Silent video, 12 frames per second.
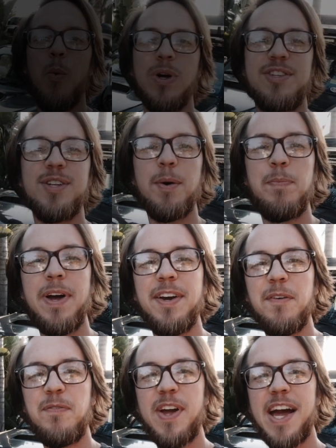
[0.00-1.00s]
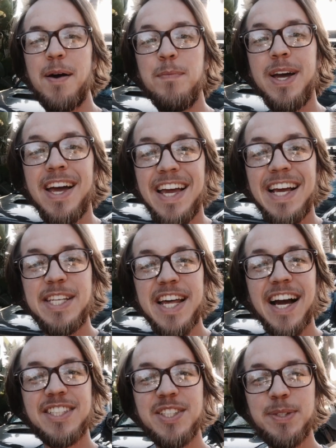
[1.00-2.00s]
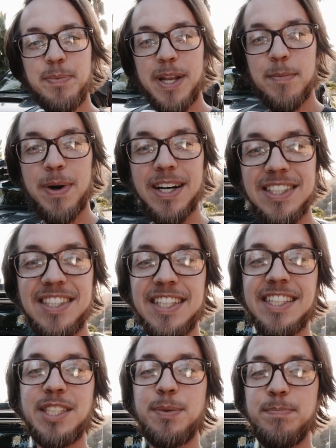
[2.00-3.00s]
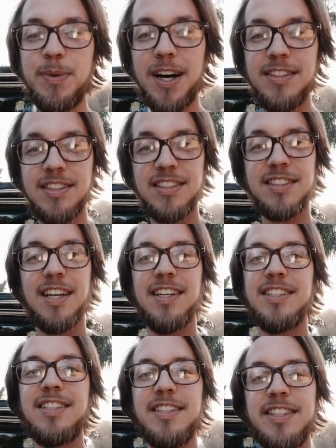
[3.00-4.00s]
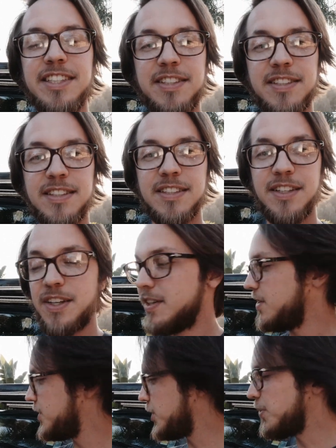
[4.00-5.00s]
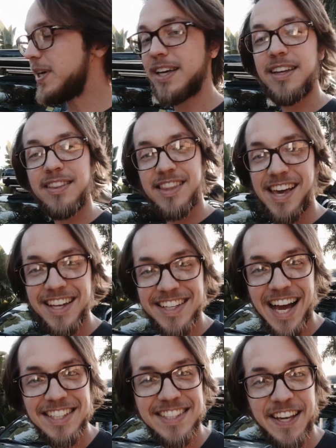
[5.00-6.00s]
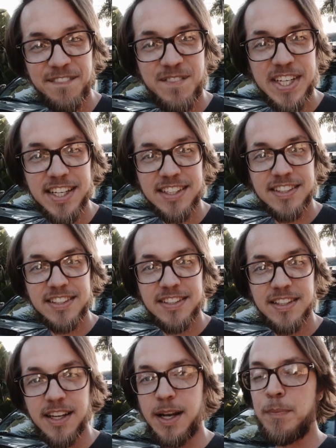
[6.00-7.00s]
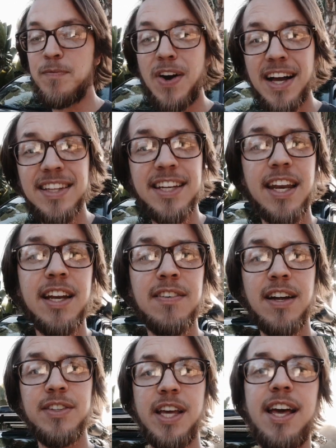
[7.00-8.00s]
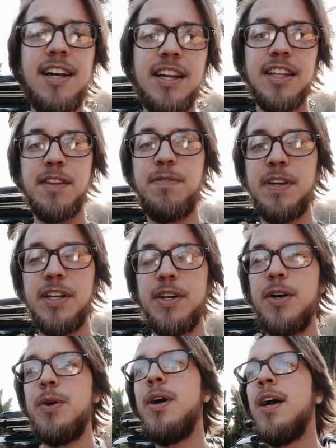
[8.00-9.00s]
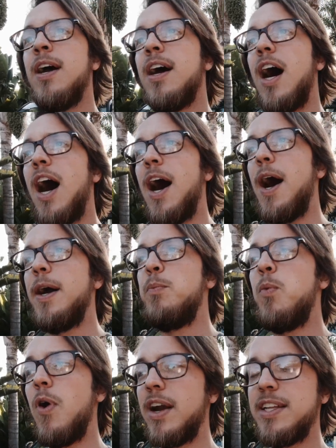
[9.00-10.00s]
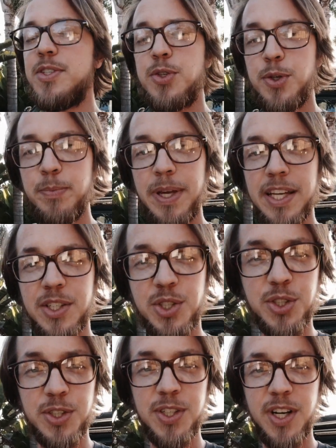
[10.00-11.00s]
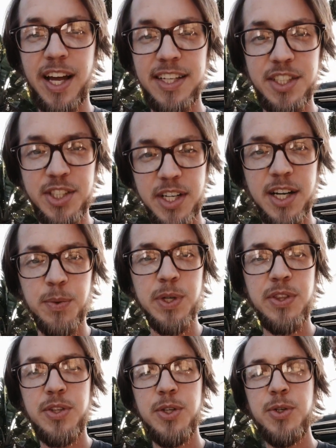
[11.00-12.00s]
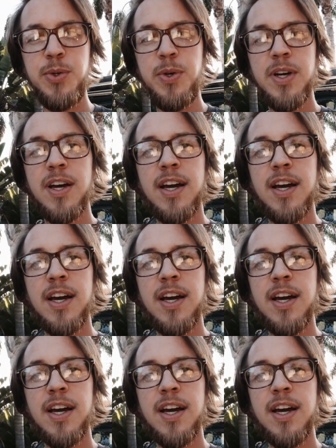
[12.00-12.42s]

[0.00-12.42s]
What's up, Bender fam? It's actually been about 6 months since doing the head gasket fix, and I'm finally getting around to editing the video. I wanted to make sure I share with you,